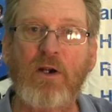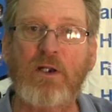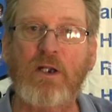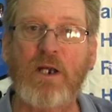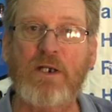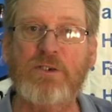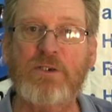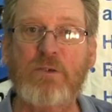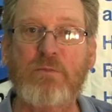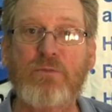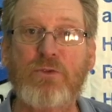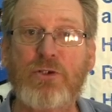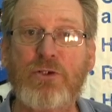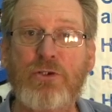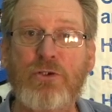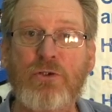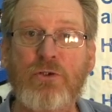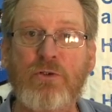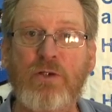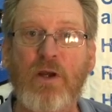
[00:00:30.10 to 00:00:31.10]

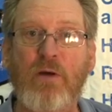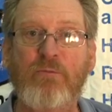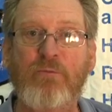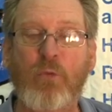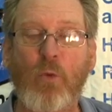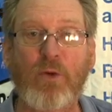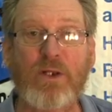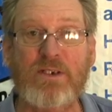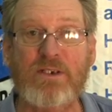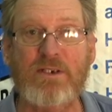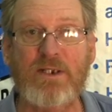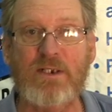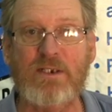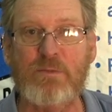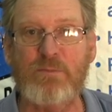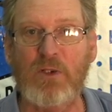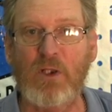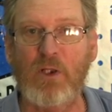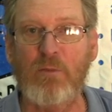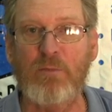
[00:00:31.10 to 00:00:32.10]
custom-tuned
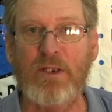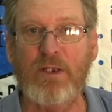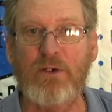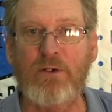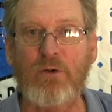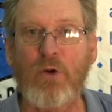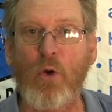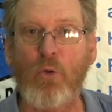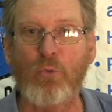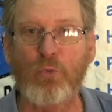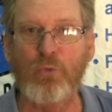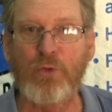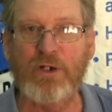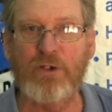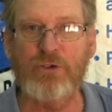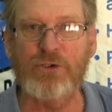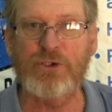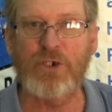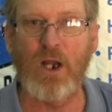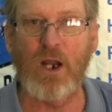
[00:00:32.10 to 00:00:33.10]
46mm
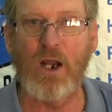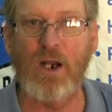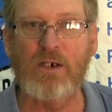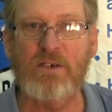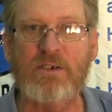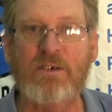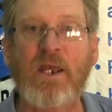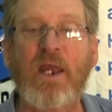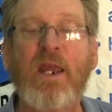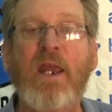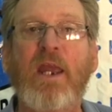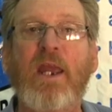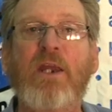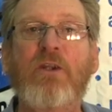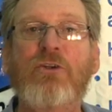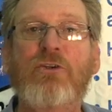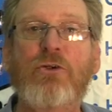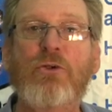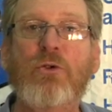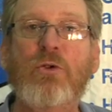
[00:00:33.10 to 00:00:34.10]
rear shocks,
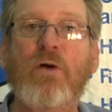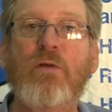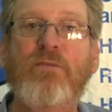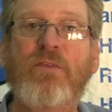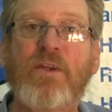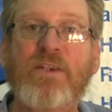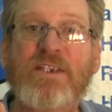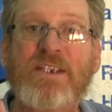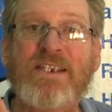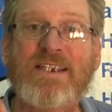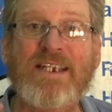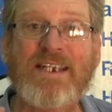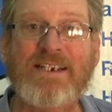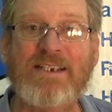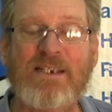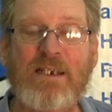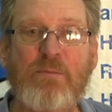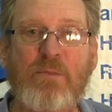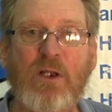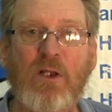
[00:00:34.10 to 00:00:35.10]
and two of the
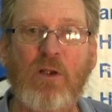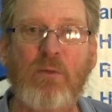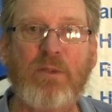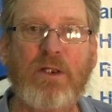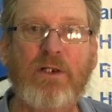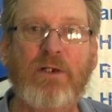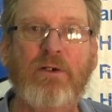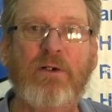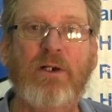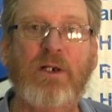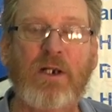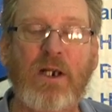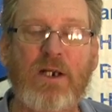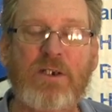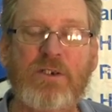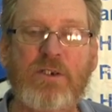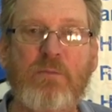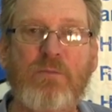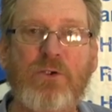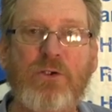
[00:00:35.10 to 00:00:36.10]
60mm
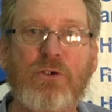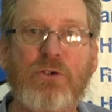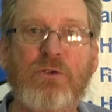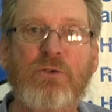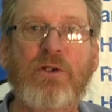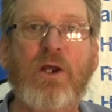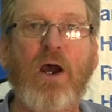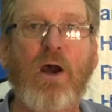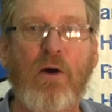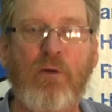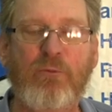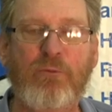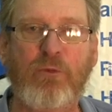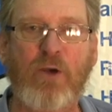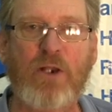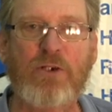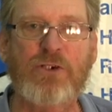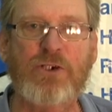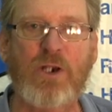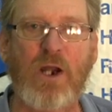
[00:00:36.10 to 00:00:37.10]
custom-tuned
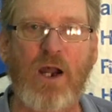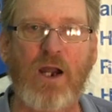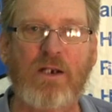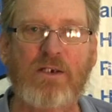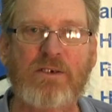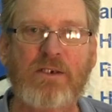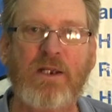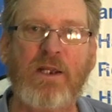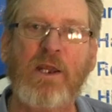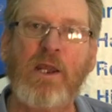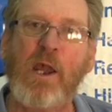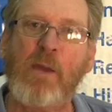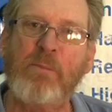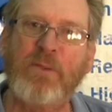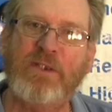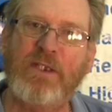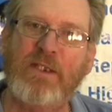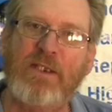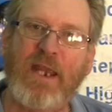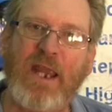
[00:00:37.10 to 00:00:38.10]
front shocks.
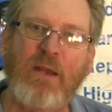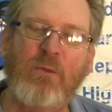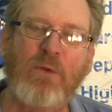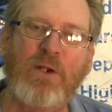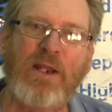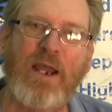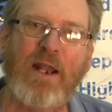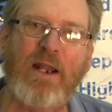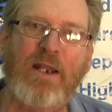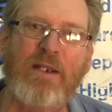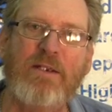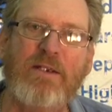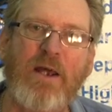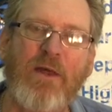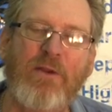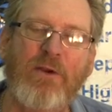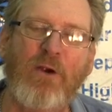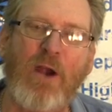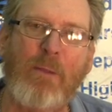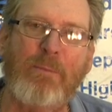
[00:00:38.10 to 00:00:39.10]
But today we've got
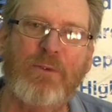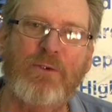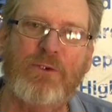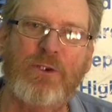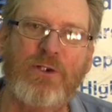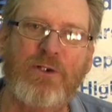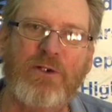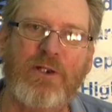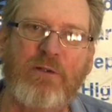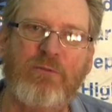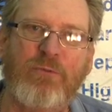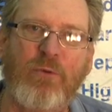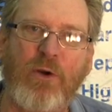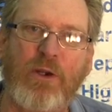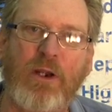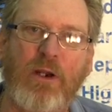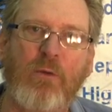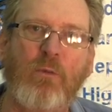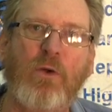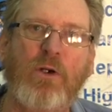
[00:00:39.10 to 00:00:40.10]
another opportunity for
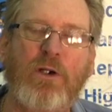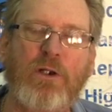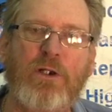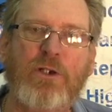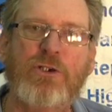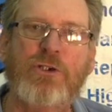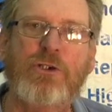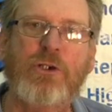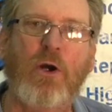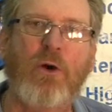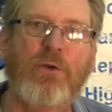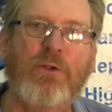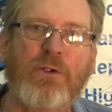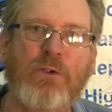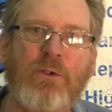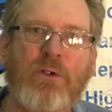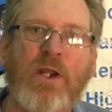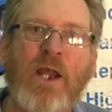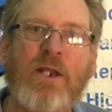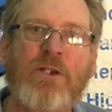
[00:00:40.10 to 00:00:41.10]
you. We're going to show
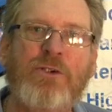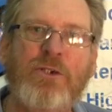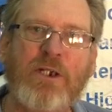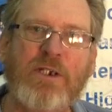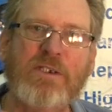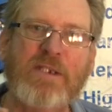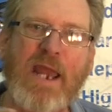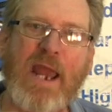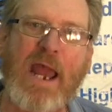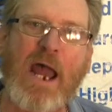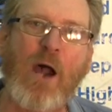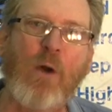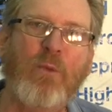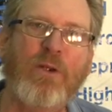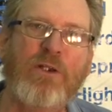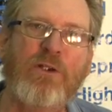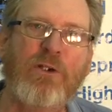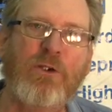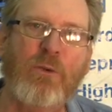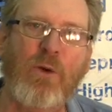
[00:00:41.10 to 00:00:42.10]
you just how
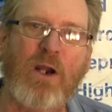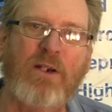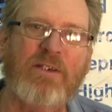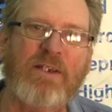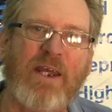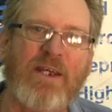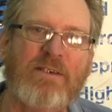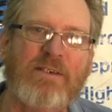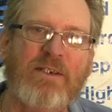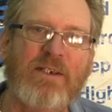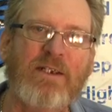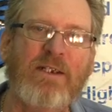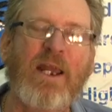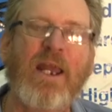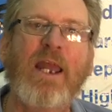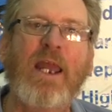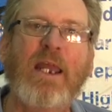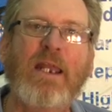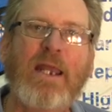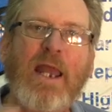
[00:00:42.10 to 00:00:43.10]
we do our testing
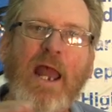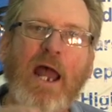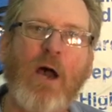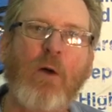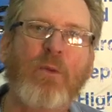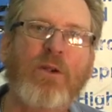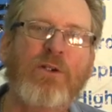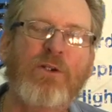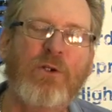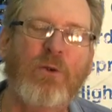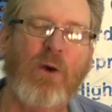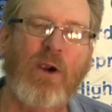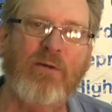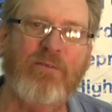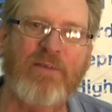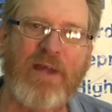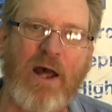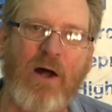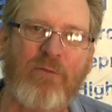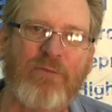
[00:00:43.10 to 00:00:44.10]
and how we do our
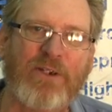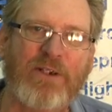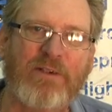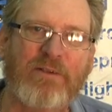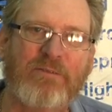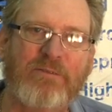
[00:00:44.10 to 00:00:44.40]
valving.